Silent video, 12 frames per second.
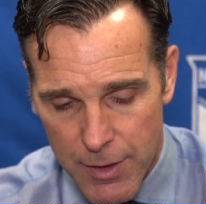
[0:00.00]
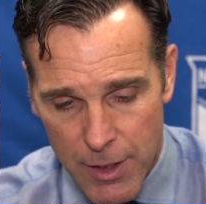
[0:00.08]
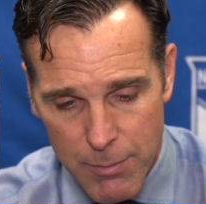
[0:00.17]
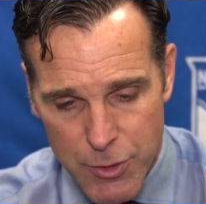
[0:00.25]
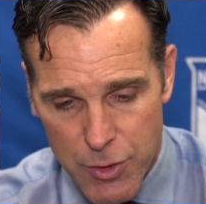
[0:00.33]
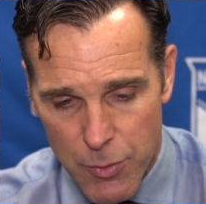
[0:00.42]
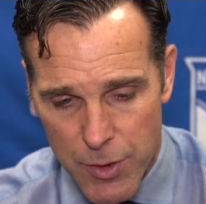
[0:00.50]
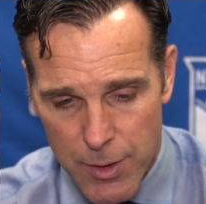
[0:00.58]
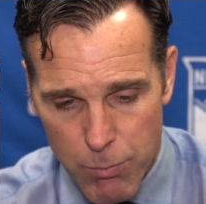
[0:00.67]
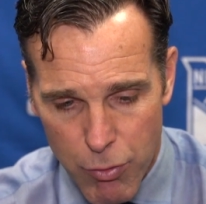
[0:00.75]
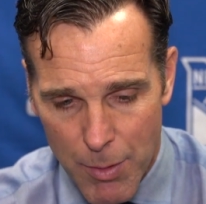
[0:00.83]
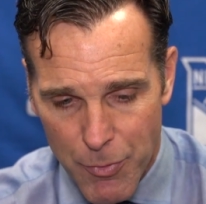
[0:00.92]
It comes to an
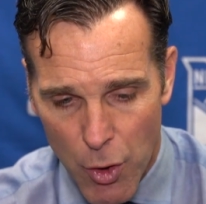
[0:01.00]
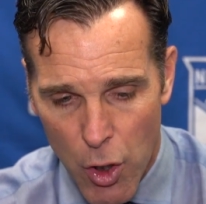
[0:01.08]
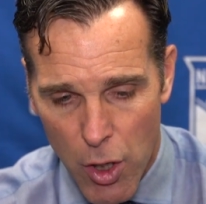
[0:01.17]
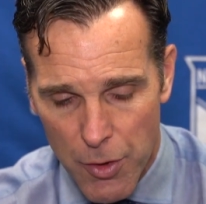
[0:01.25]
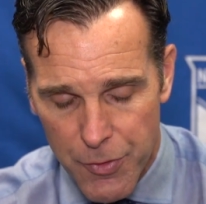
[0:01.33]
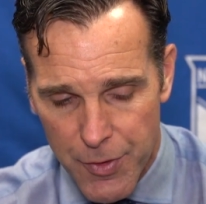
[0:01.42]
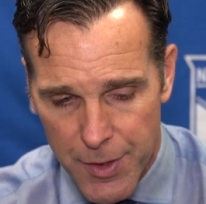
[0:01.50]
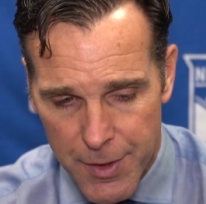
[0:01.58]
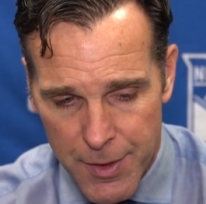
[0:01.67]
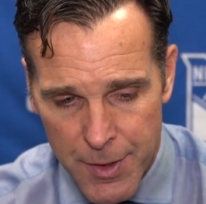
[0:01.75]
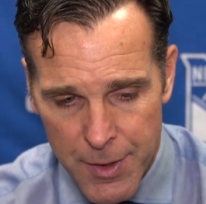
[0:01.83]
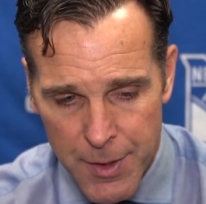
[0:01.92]
abrupt halt,
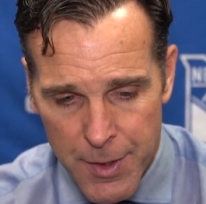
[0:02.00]
and